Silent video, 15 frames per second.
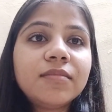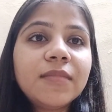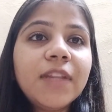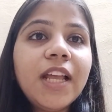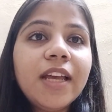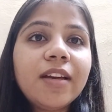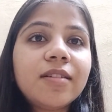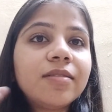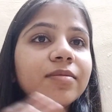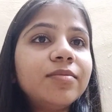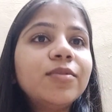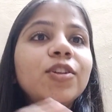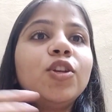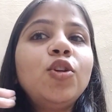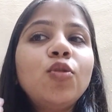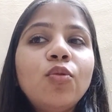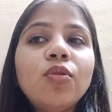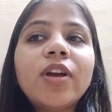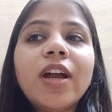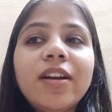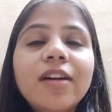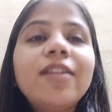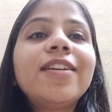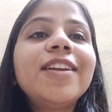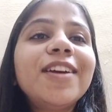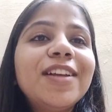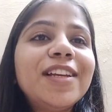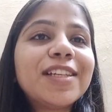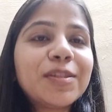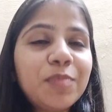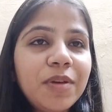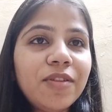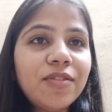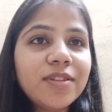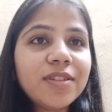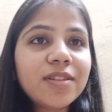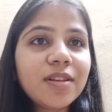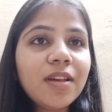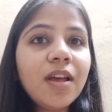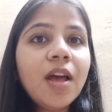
like, you get a real experience,